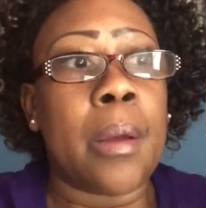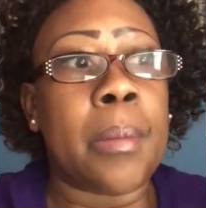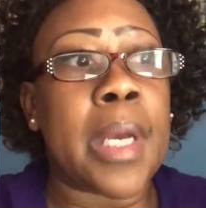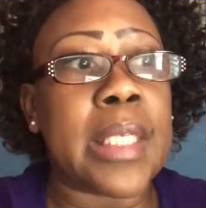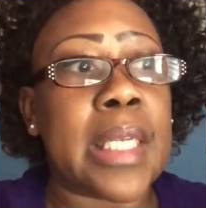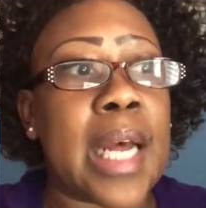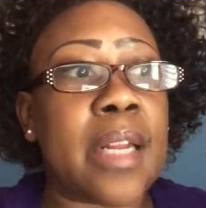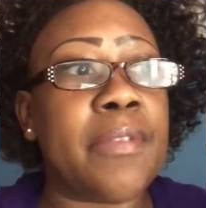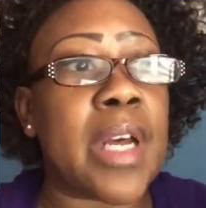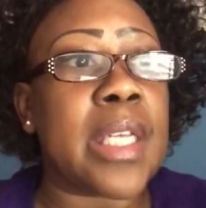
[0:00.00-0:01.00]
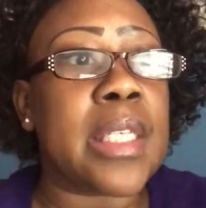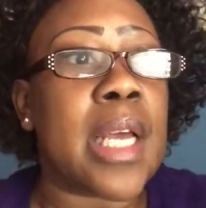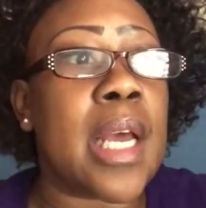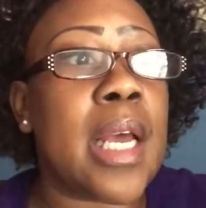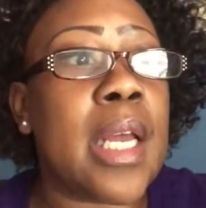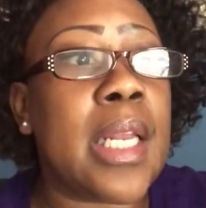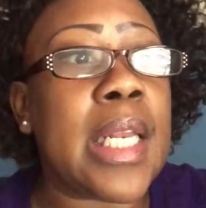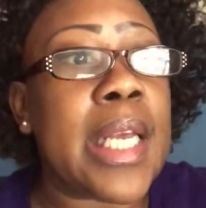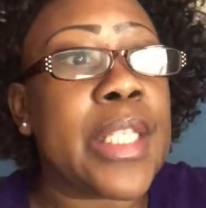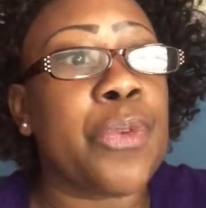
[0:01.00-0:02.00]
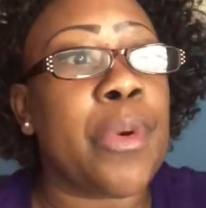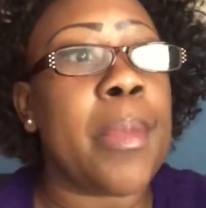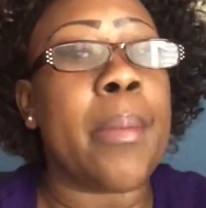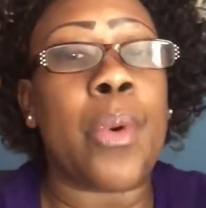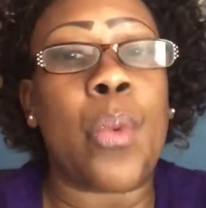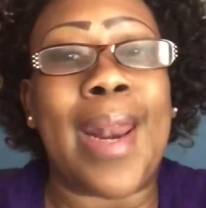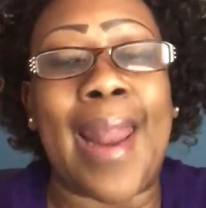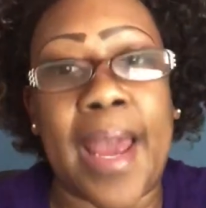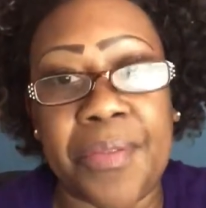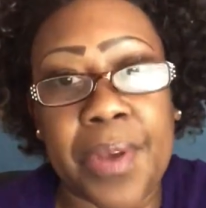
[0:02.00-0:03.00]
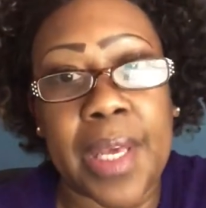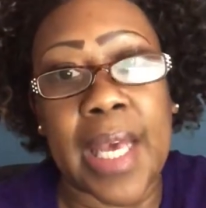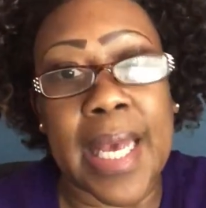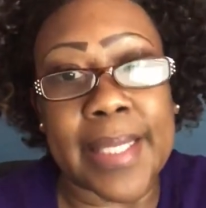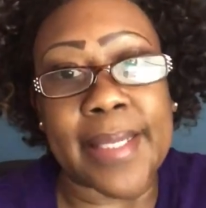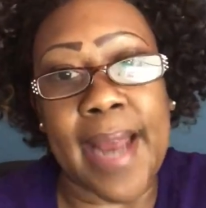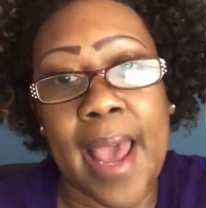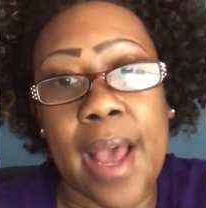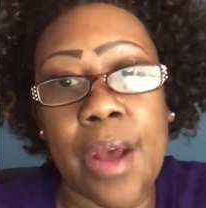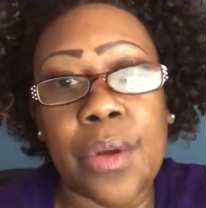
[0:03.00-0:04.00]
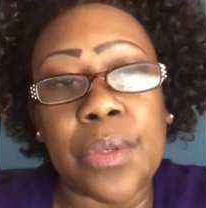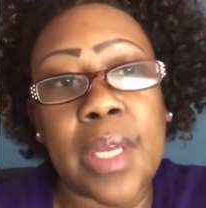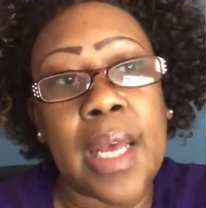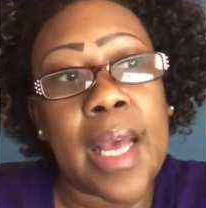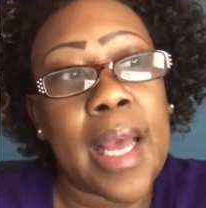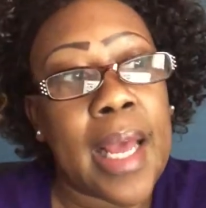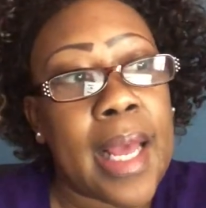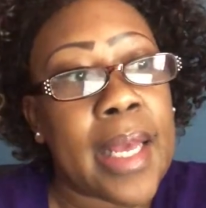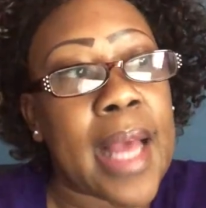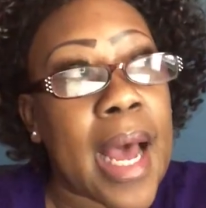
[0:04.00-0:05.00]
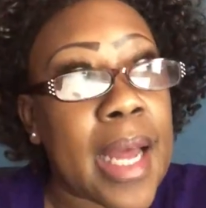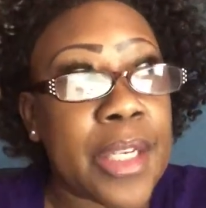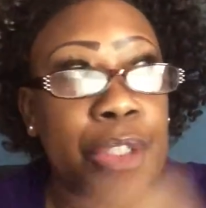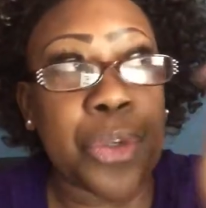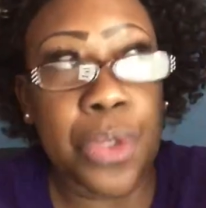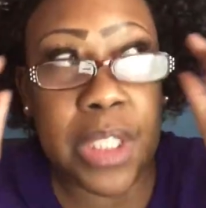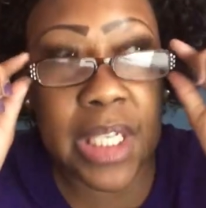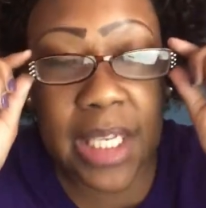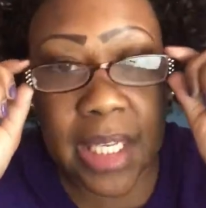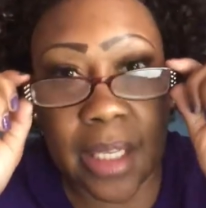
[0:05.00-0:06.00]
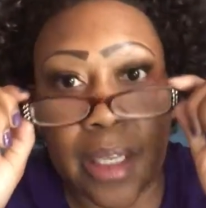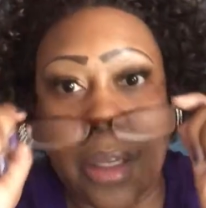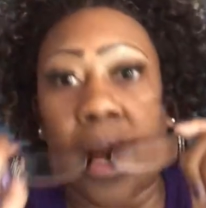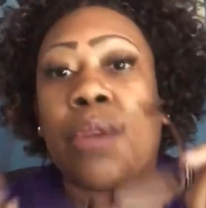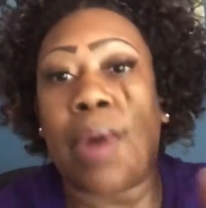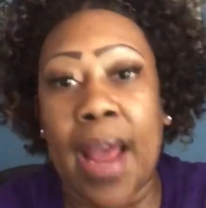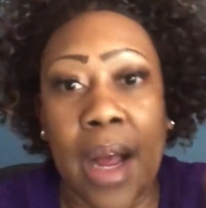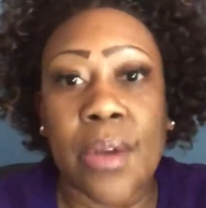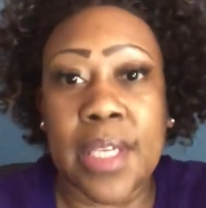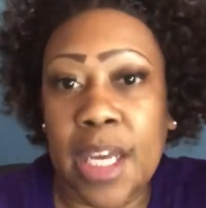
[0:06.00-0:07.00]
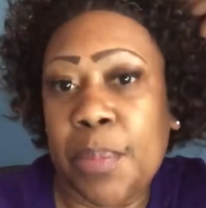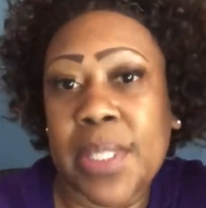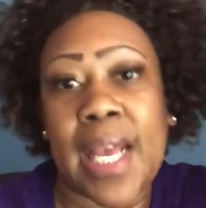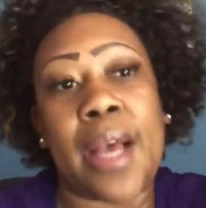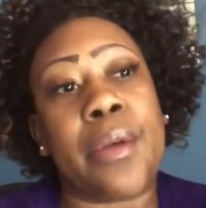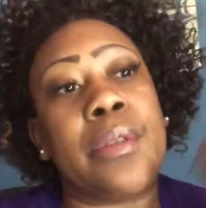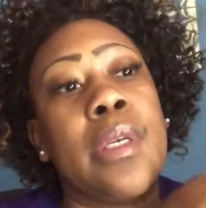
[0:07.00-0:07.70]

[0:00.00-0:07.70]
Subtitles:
because a lot of us need to remember when life gets down, God is usually around to help us out.